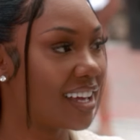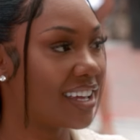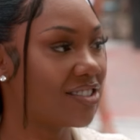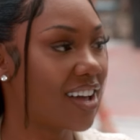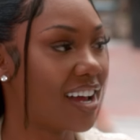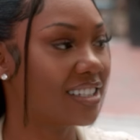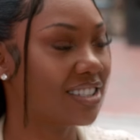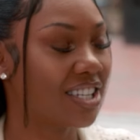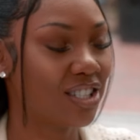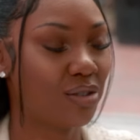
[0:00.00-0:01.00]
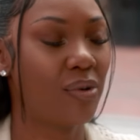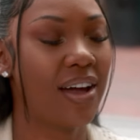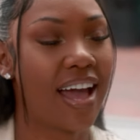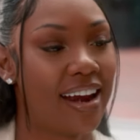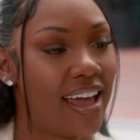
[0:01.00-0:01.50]
Like, you gotta teach a boy
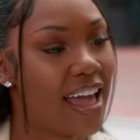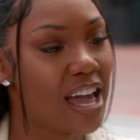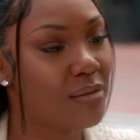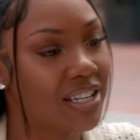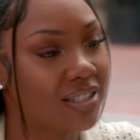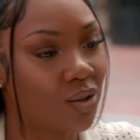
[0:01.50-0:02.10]
how to aim in a